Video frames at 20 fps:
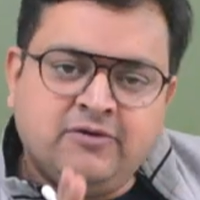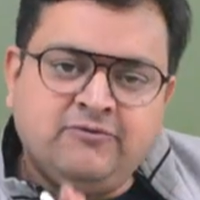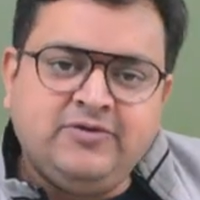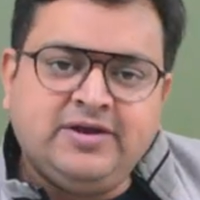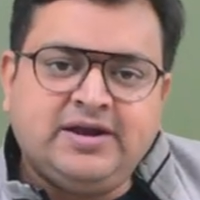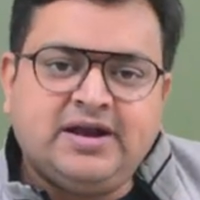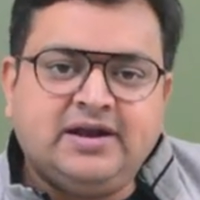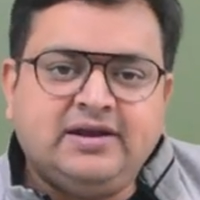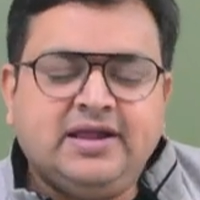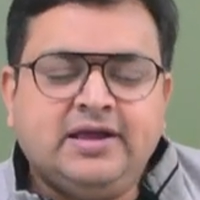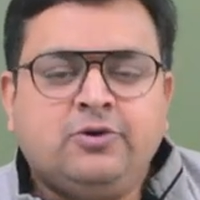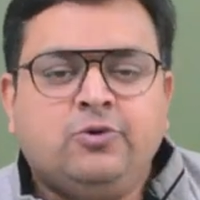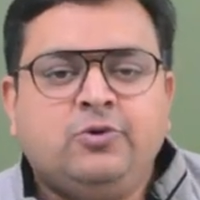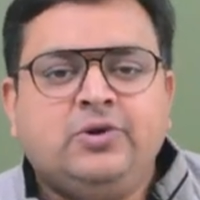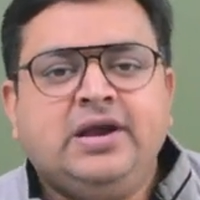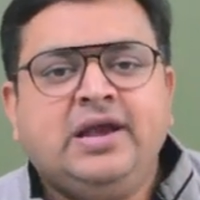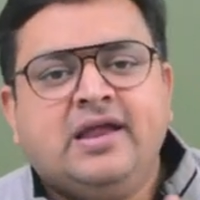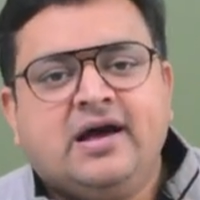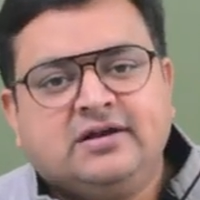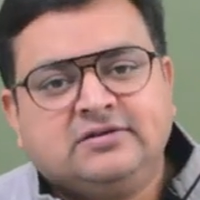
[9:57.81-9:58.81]
We can take
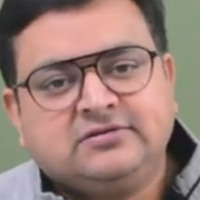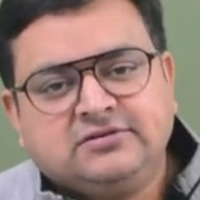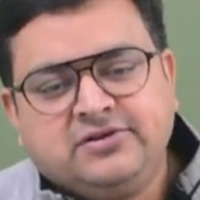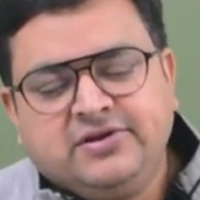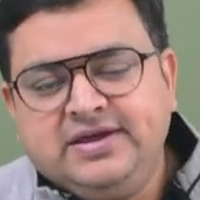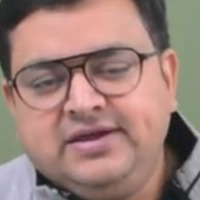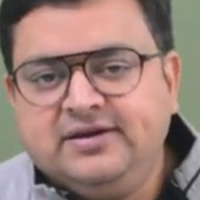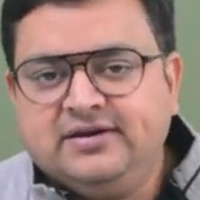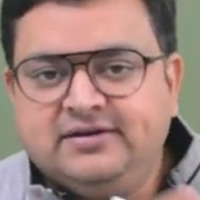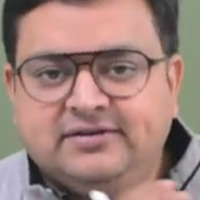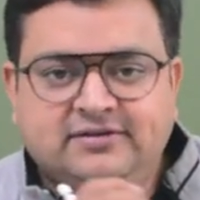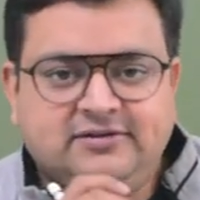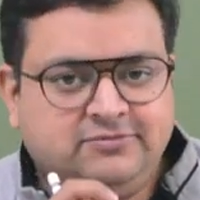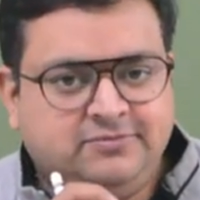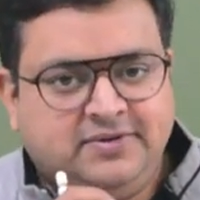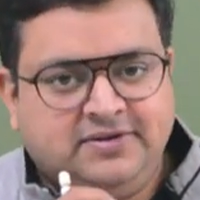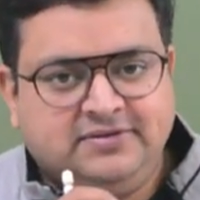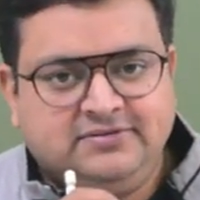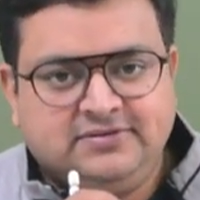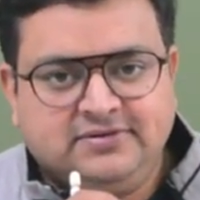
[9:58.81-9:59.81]
only last three years
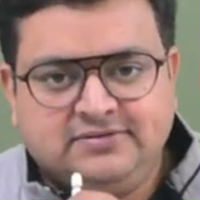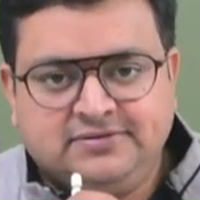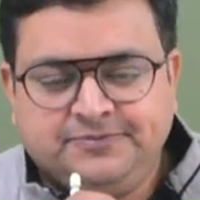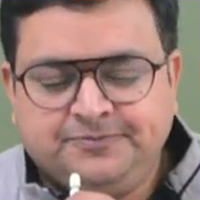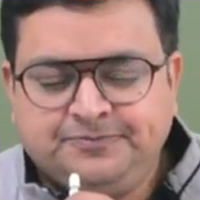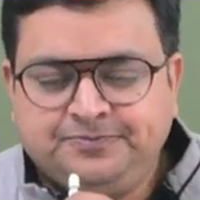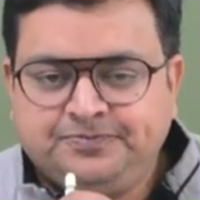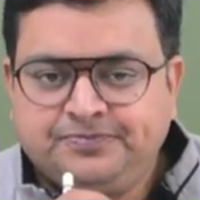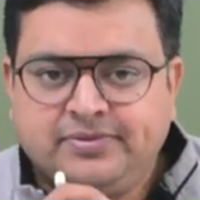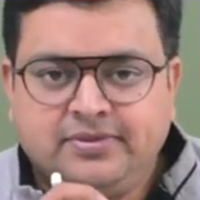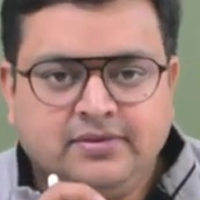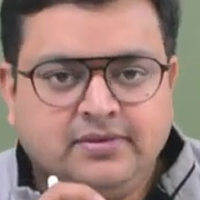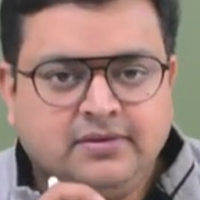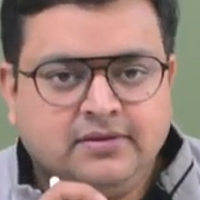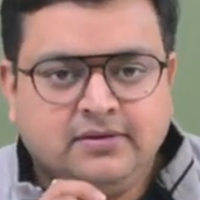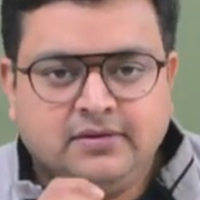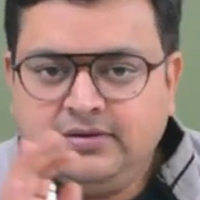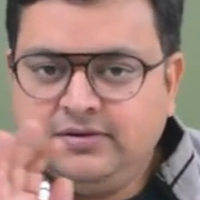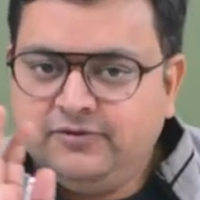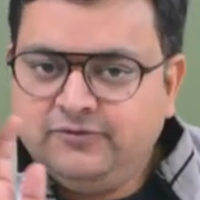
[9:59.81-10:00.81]
expenses.
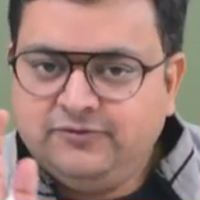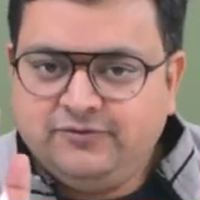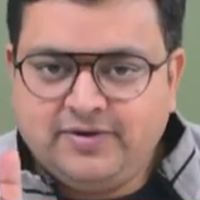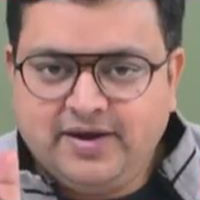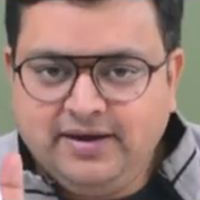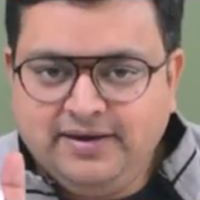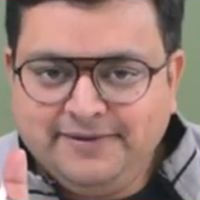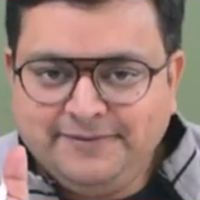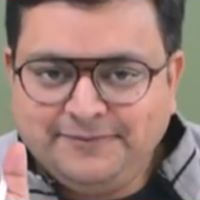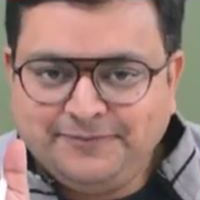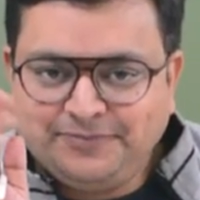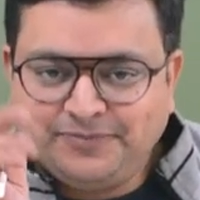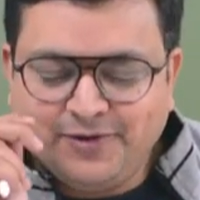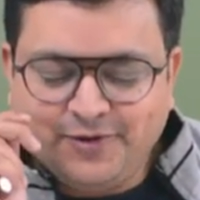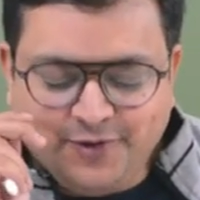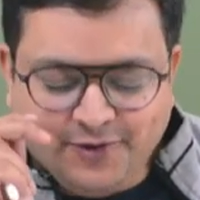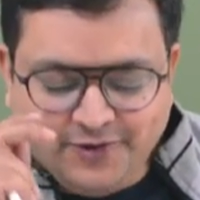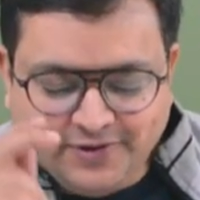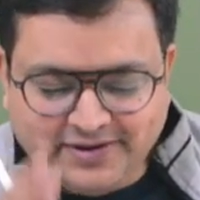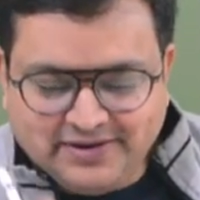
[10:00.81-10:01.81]
Fine.
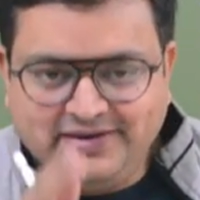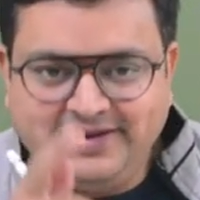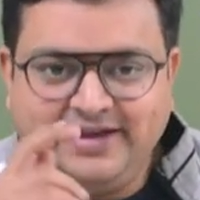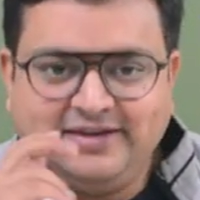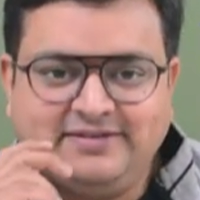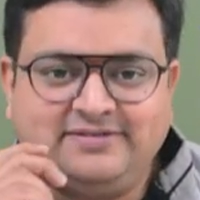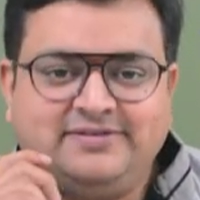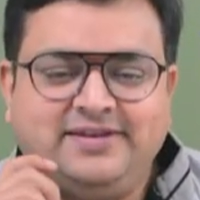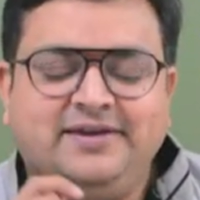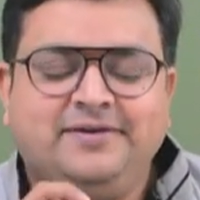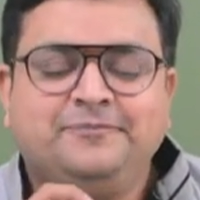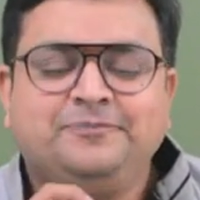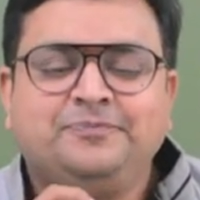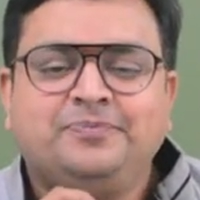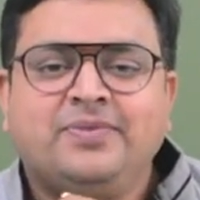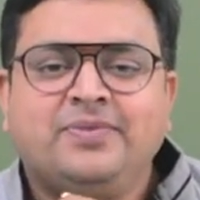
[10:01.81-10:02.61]
Next thing.